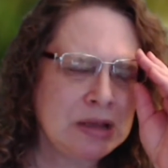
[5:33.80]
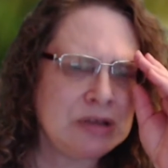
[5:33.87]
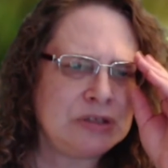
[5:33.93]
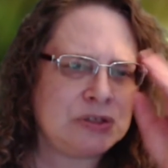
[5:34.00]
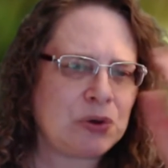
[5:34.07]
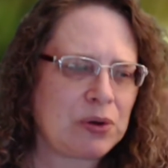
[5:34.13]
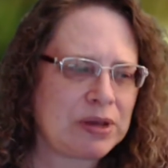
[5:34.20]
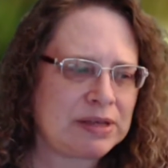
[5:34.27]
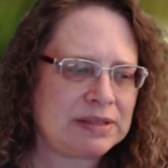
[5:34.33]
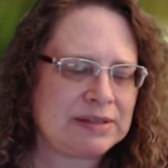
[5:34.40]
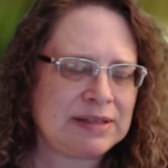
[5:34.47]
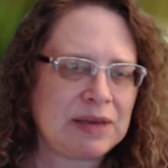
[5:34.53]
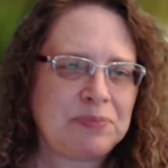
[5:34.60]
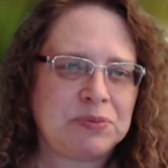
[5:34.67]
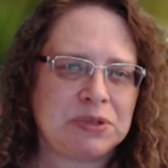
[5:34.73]
So
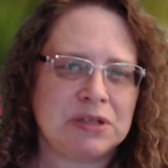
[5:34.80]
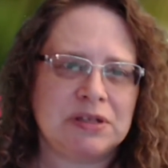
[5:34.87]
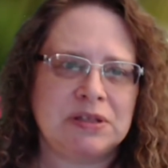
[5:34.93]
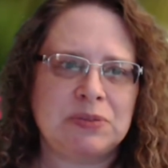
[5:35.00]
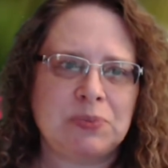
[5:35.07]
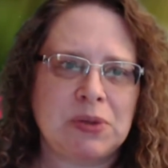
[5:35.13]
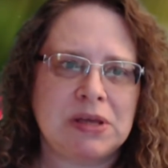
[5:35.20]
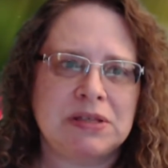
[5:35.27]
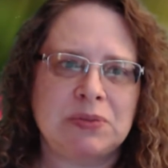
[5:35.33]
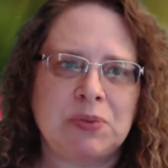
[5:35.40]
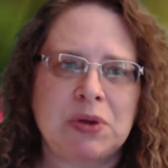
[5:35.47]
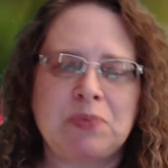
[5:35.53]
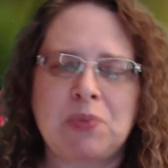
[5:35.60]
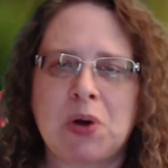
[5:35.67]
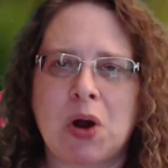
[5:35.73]
acceptance plays a
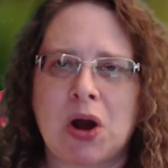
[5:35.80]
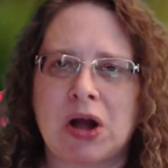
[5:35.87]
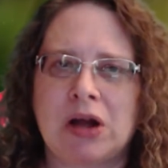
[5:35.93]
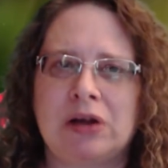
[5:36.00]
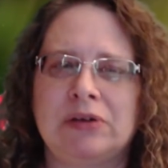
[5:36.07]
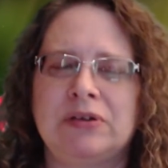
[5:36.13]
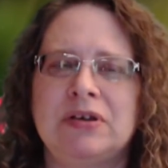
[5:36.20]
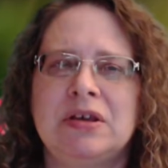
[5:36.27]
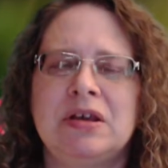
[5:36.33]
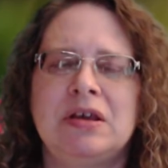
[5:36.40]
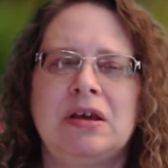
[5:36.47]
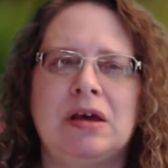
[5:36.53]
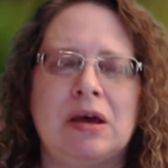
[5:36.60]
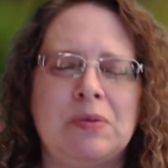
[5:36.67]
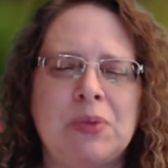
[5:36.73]
big part,
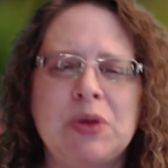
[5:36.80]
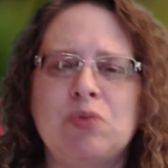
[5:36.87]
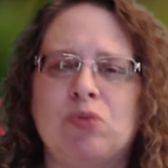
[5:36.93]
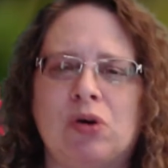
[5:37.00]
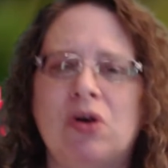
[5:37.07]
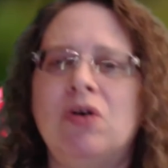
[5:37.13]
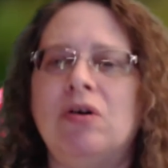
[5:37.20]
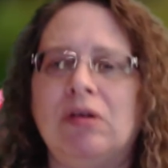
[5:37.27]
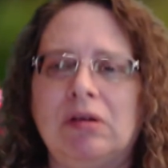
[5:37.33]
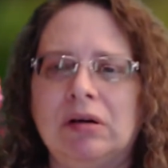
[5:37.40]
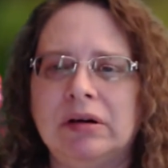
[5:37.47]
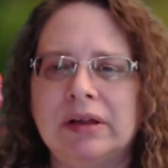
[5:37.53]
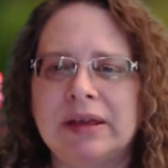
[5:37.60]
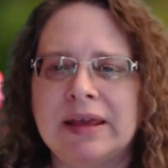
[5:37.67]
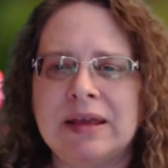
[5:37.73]
a big
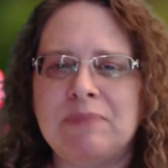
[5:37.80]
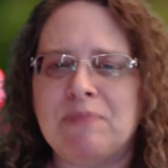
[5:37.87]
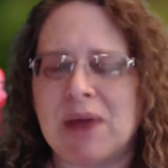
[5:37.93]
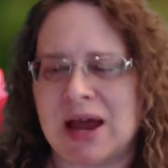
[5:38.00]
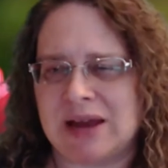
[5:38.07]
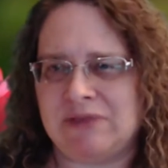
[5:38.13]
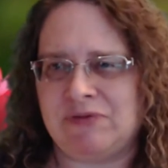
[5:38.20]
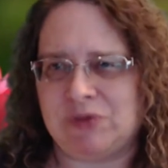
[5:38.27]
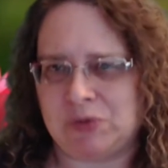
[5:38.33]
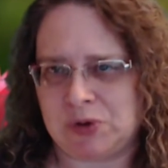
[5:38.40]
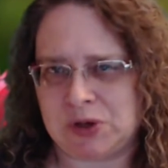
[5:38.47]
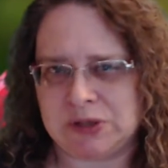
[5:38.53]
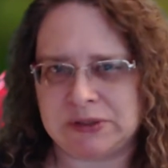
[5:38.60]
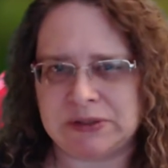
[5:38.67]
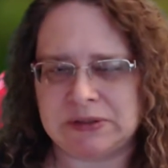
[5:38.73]
role in
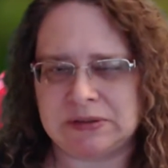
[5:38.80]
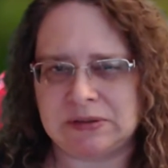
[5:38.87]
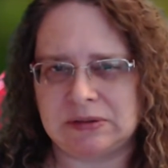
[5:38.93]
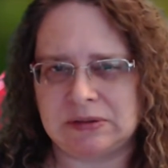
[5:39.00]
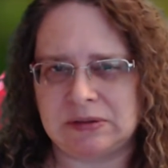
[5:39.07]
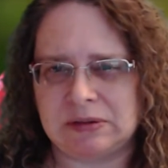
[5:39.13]
mindfulness.